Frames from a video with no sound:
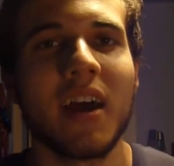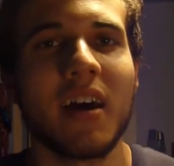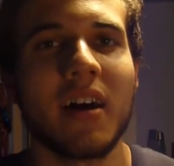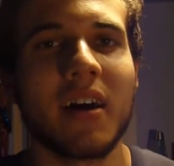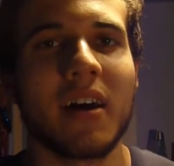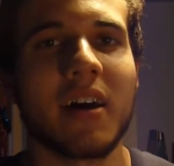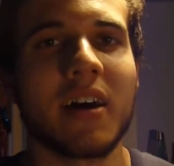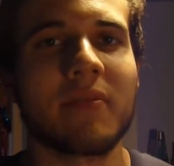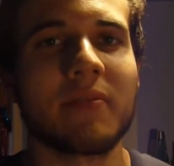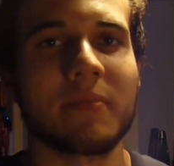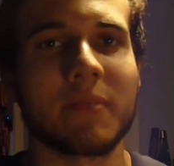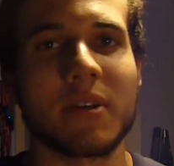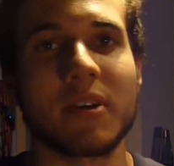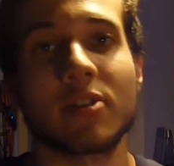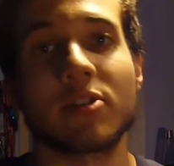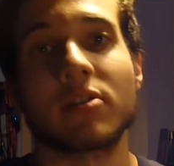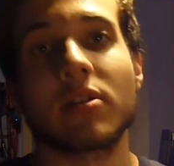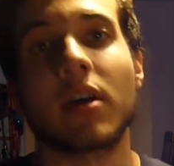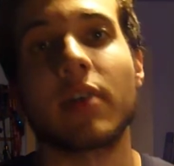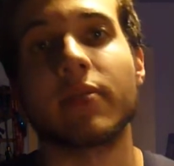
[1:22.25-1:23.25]
Uh, if I'm going to
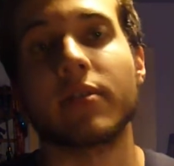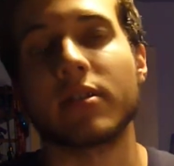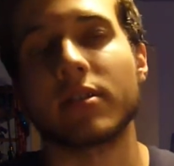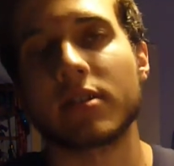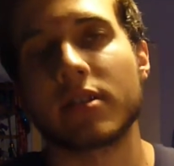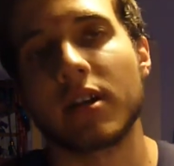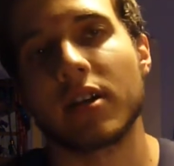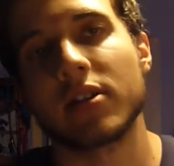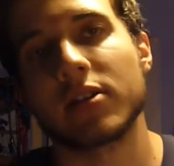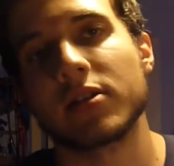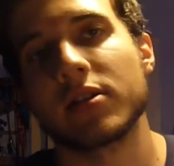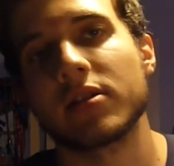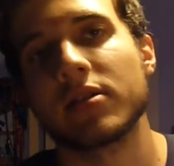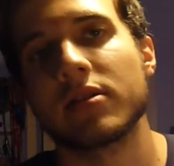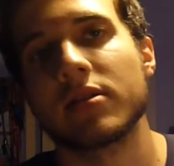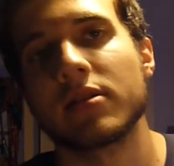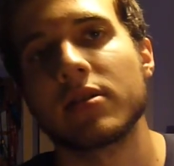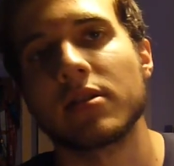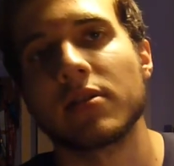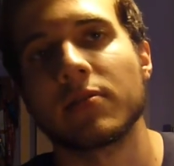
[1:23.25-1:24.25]
start having
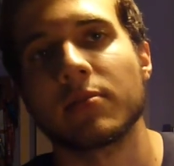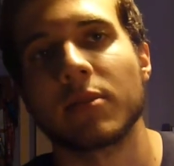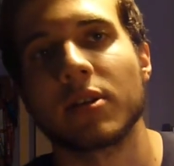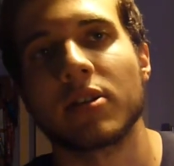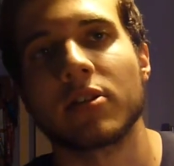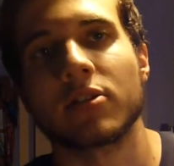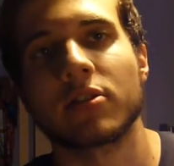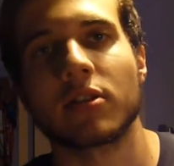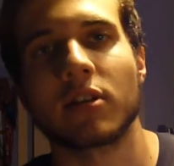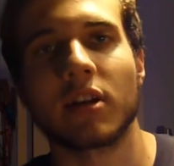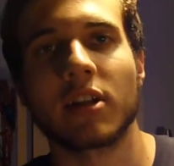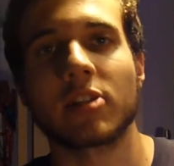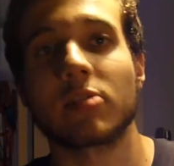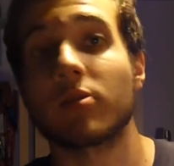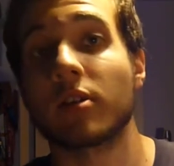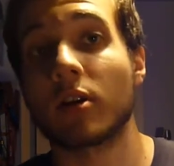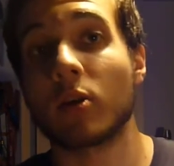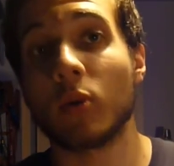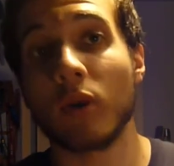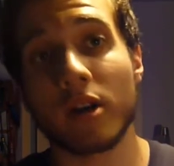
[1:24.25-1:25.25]
discussions, if I'm going to start
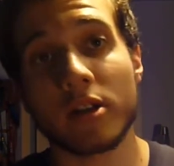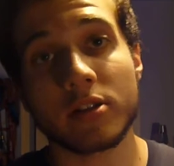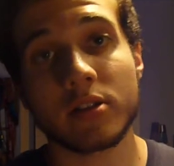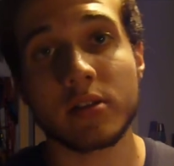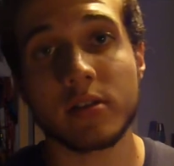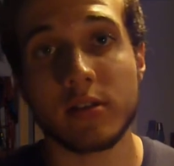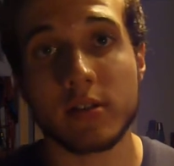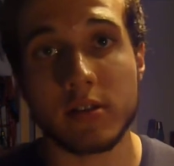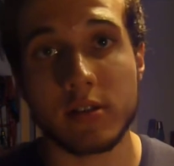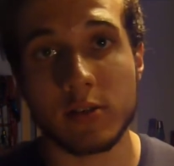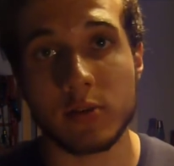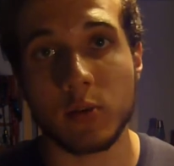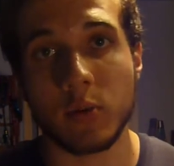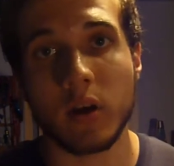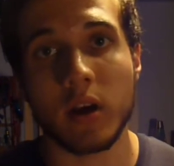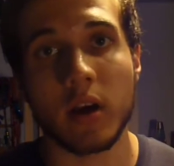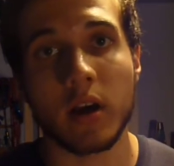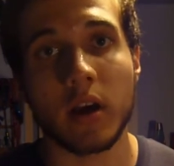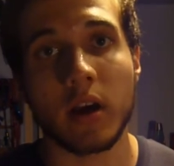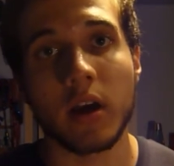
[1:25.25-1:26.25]
answering questions this
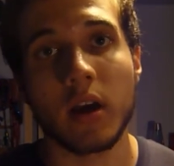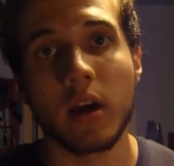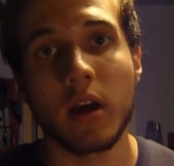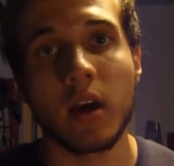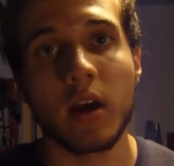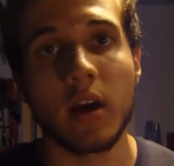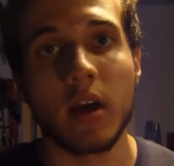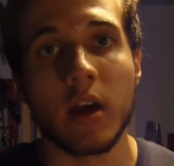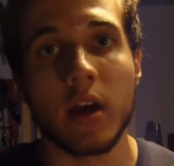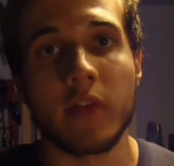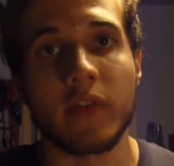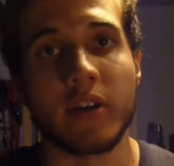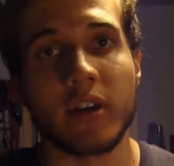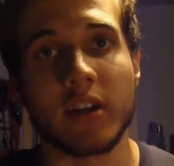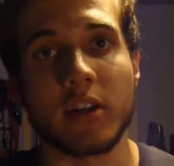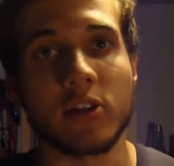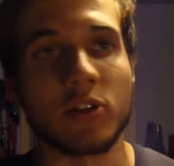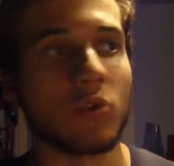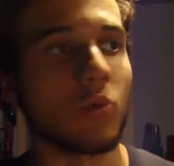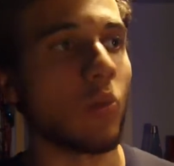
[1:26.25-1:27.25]
way, if I'm
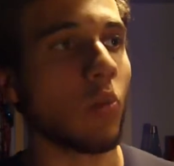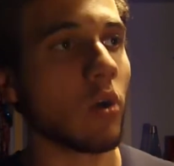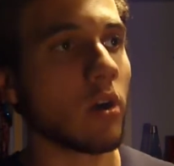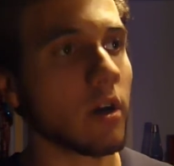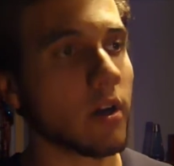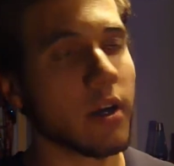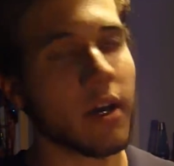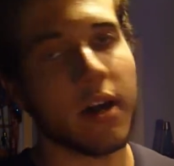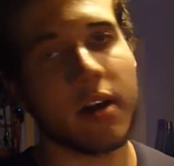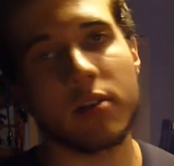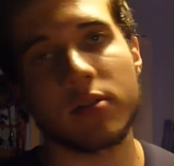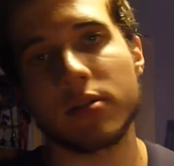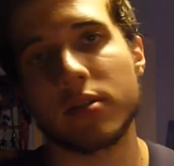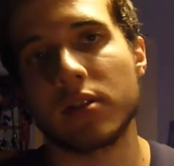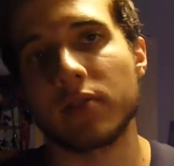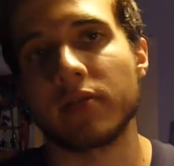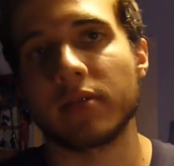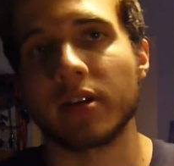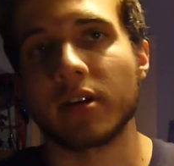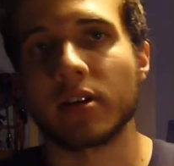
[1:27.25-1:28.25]
going to do workouts,
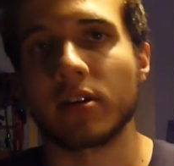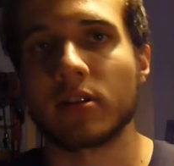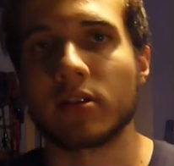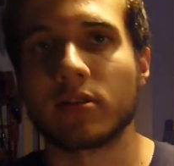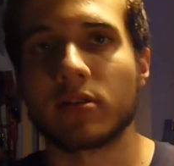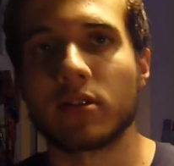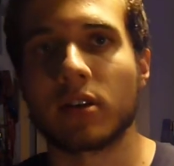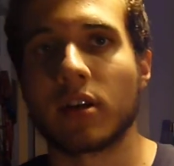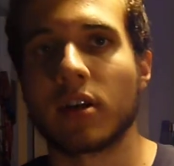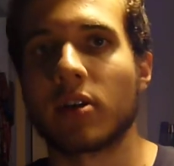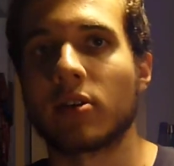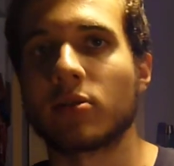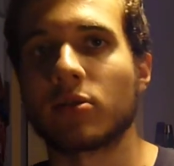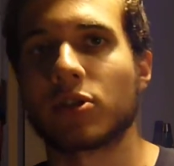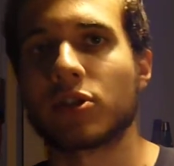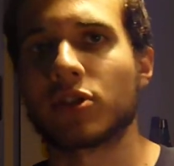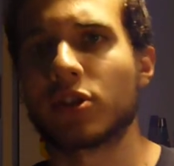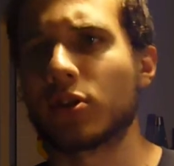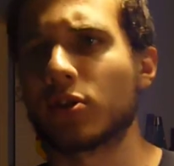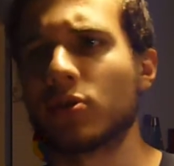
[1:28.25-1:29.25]
if I'm going to, you know,
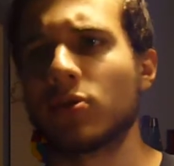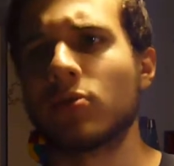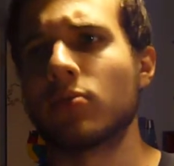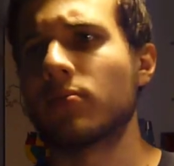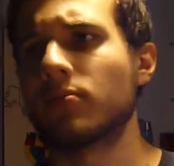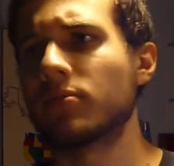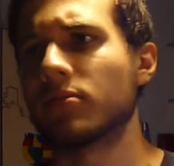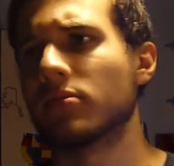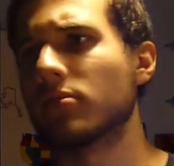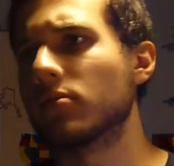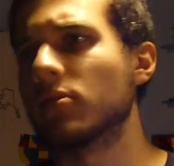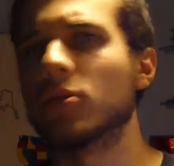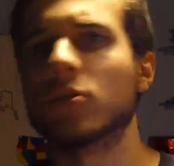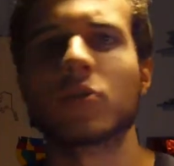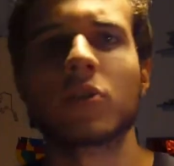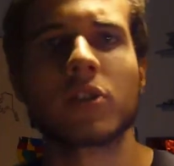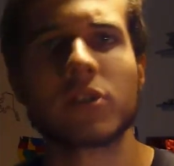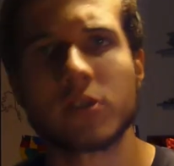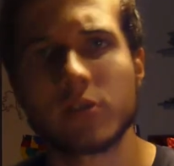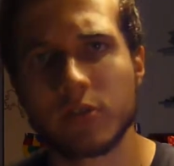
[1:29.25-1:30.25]
show
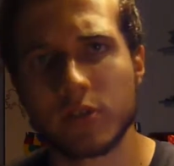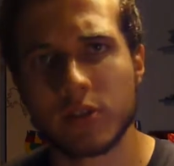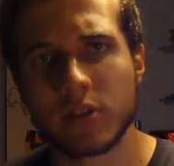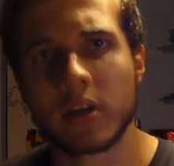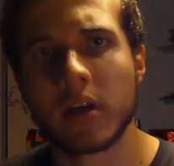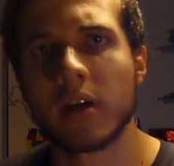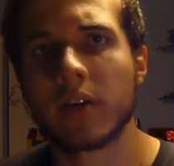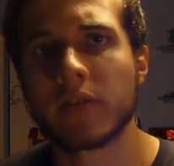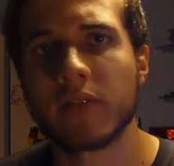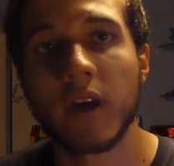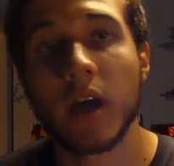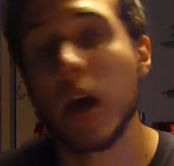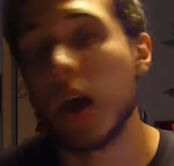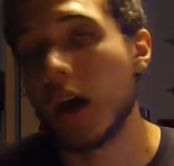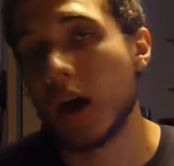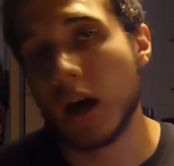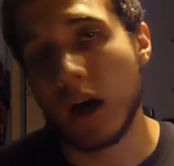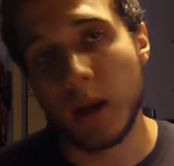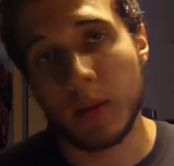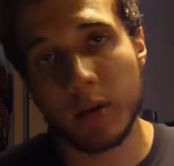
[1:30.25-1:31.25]
nutritional stuff.
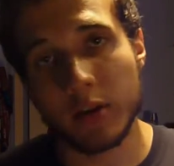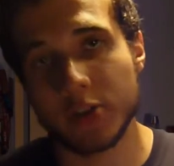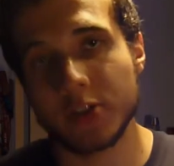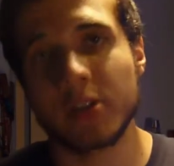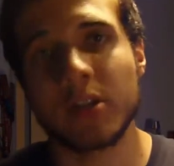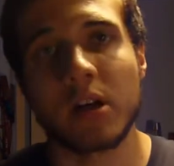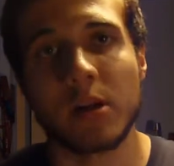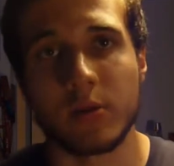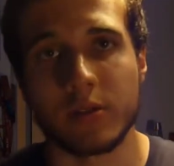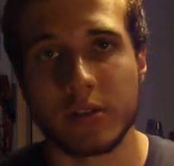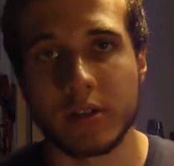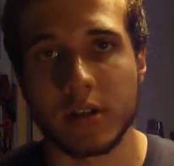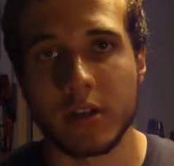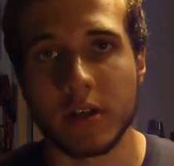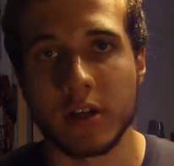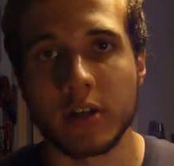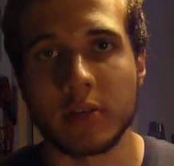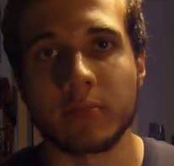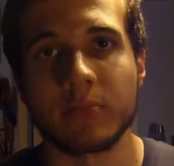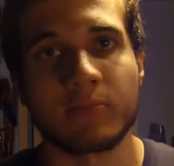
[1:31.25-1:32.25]
I'm not sure how it's going to
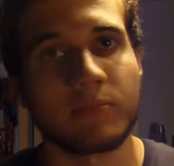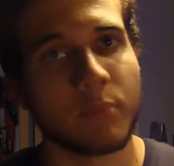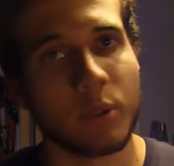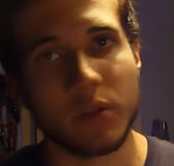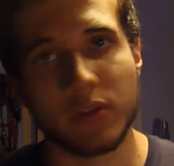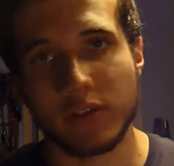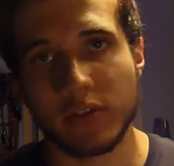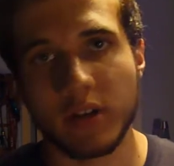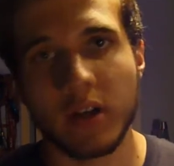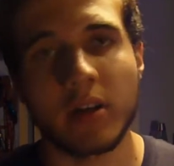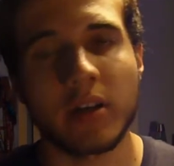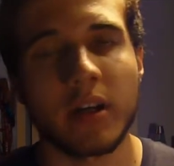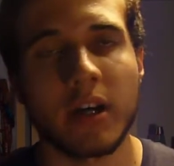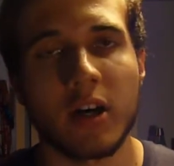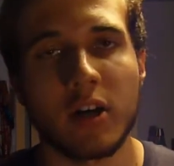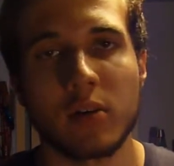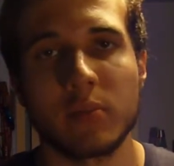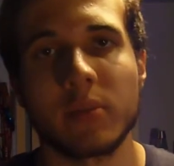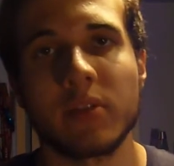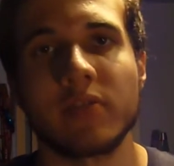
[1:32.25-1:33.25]
go, but for right
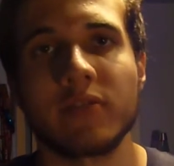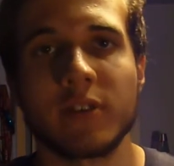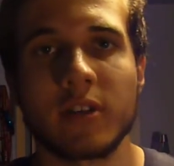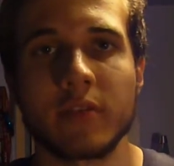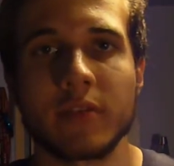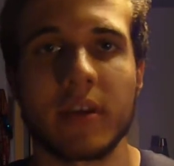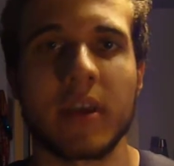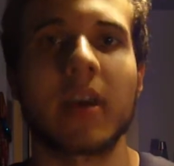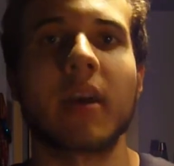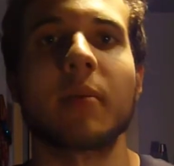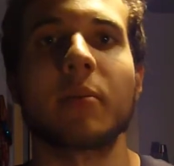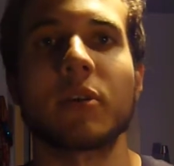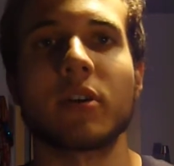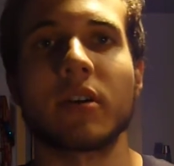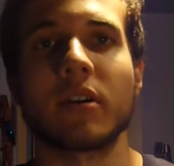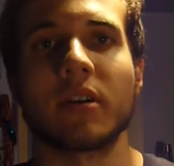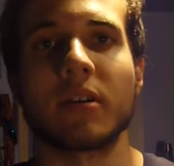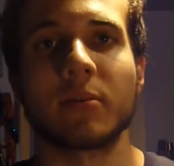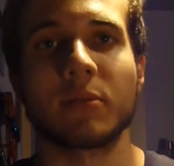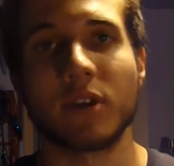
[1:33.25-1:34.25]
now I'm in front of a
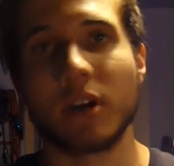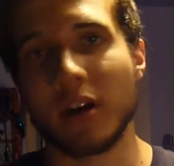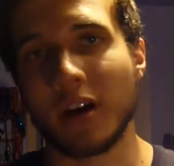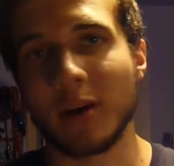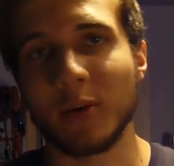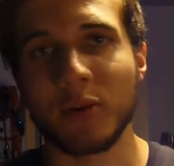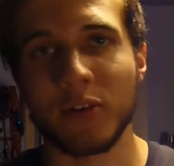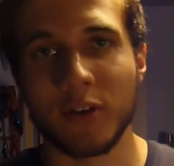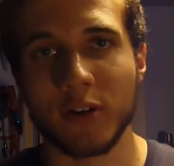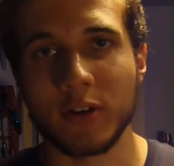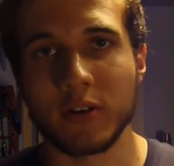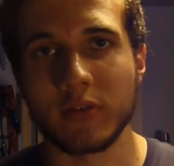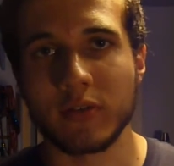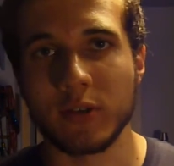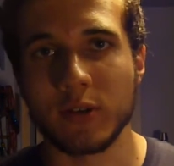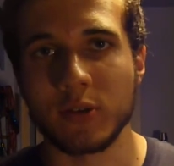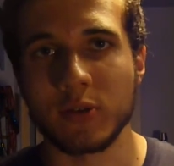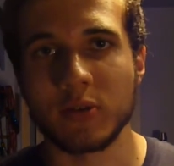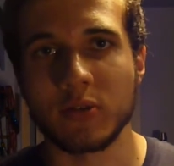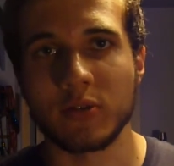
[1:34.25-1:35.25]
camera talking with all of
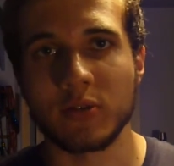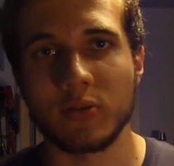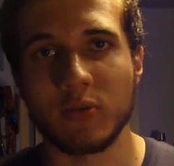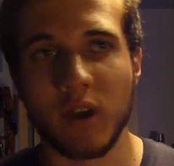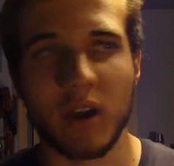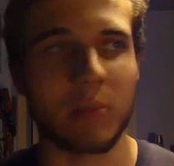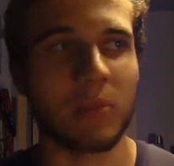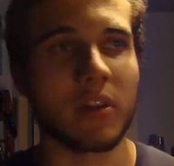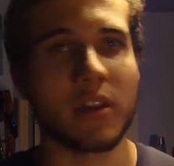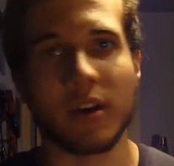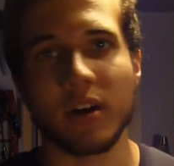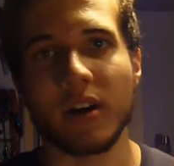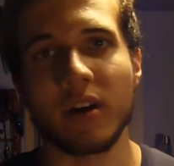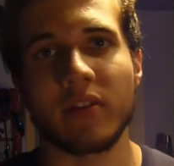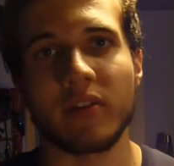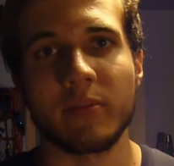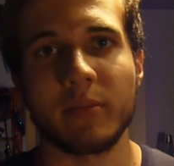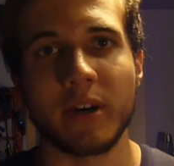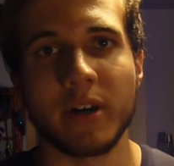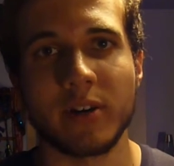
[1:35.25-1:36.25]
you, rambling
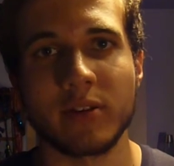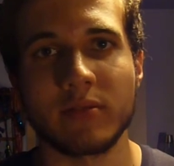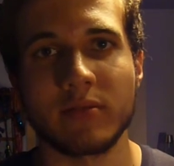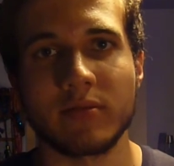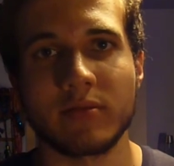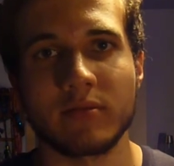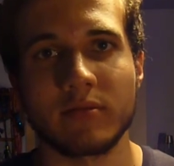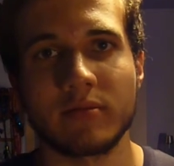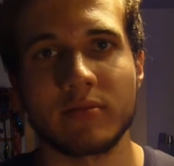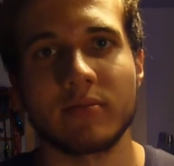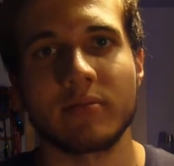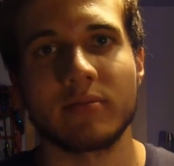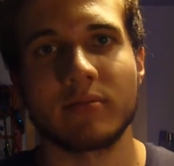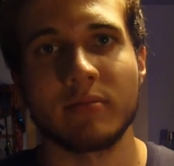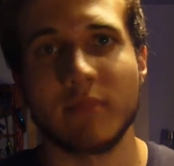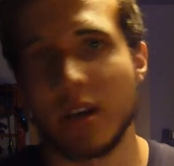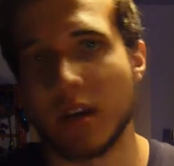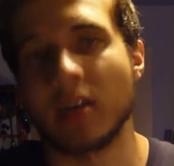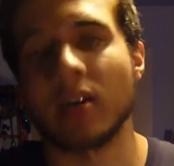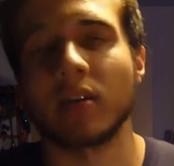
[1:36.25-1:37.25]
off about
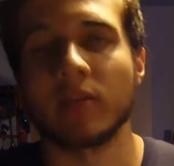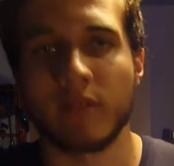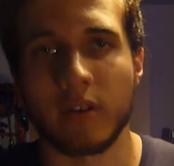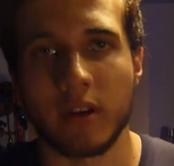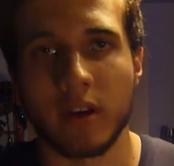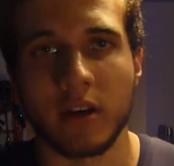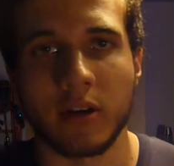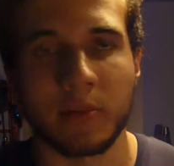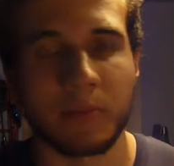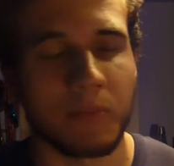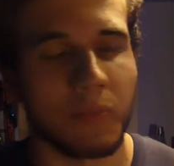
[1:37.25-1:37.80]
making a video.